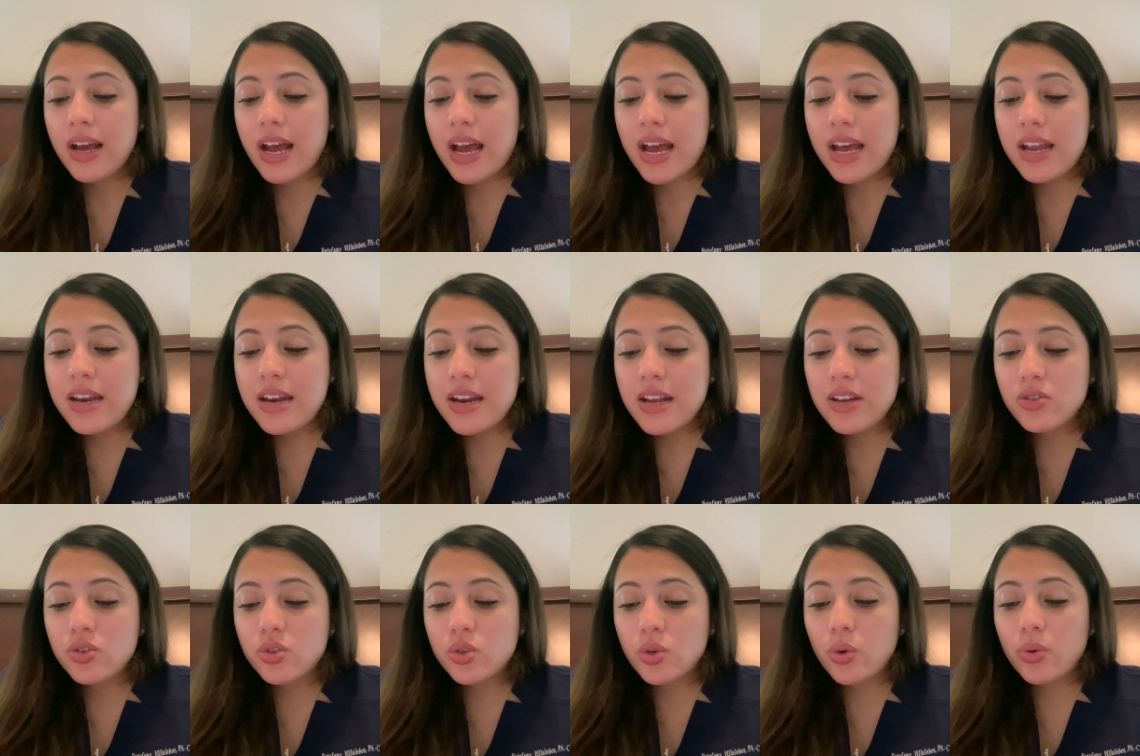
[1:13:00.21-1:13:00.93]

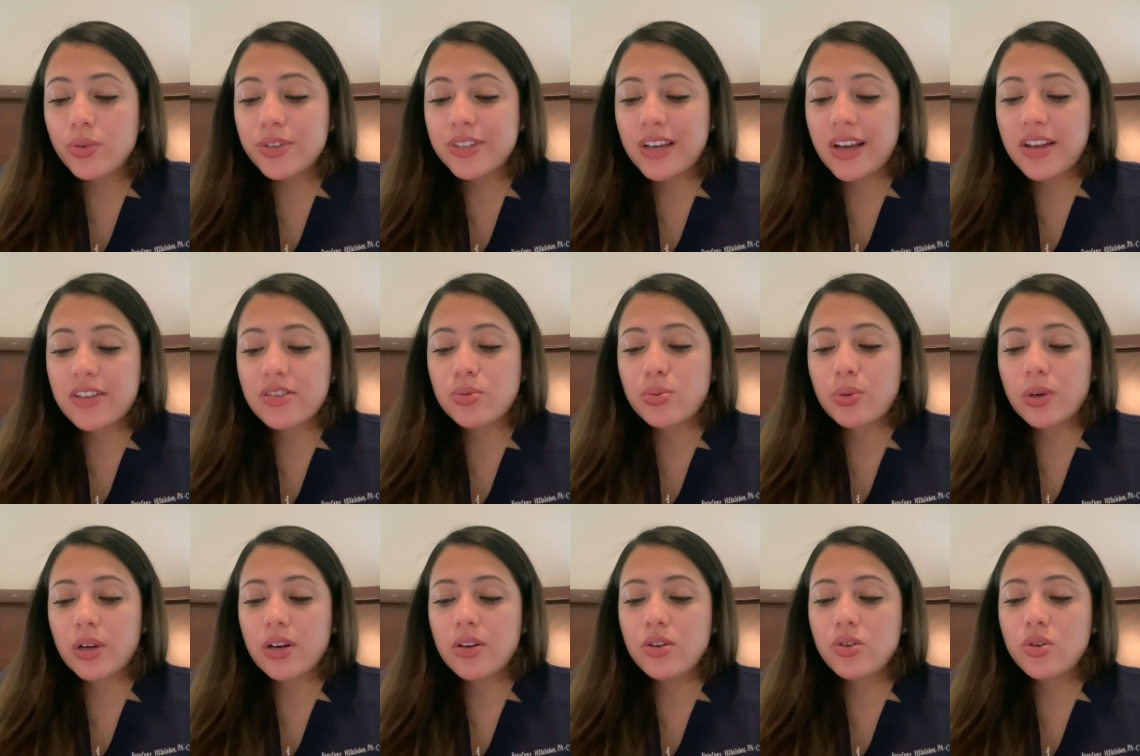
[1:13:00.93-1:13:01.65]
Initial test
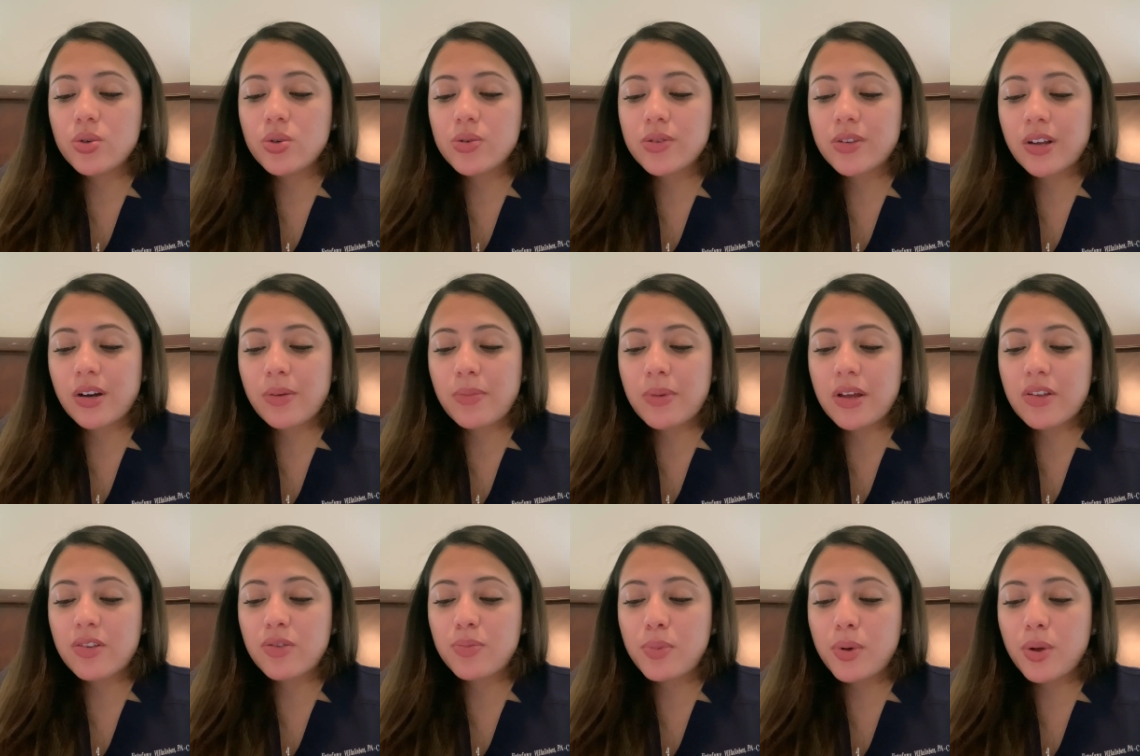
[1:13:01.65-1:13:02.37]
we're going to do is going to be a
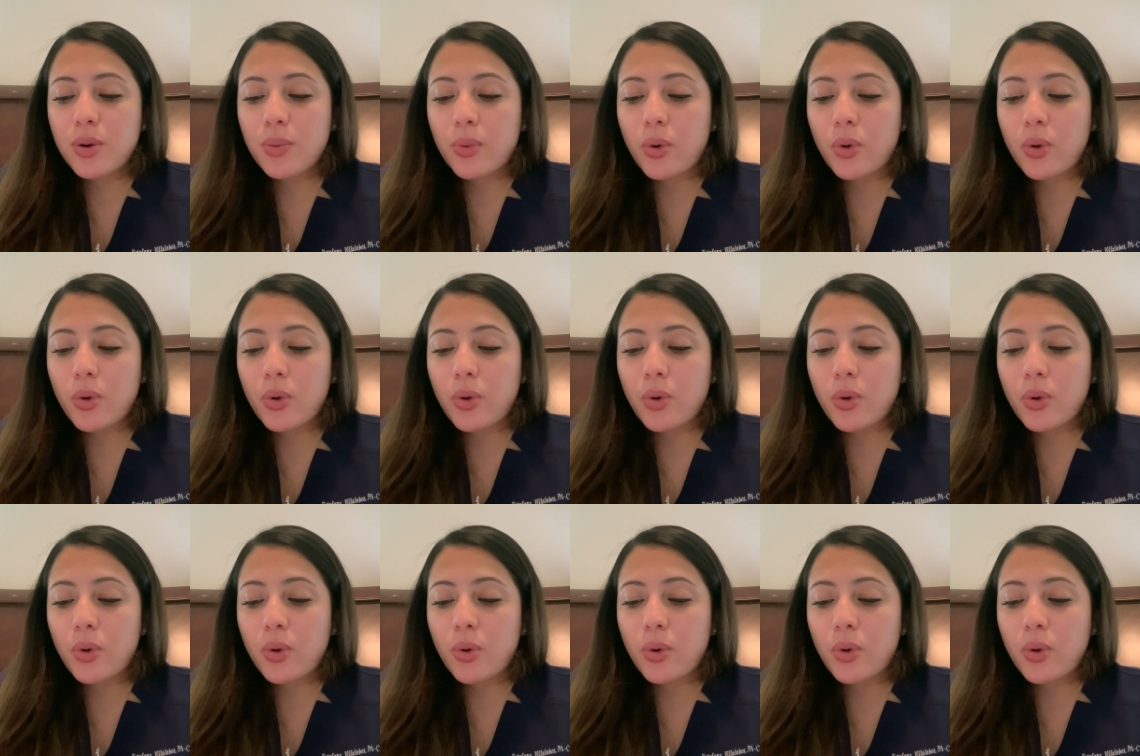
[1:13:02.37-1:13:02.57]
sputum